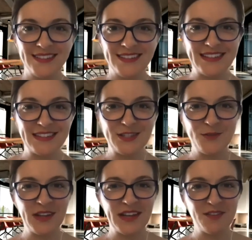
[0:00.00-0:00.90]
and I just feel
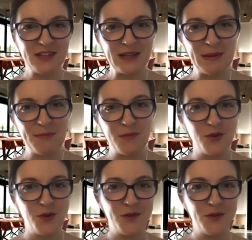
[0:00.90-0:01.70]
like every time I move,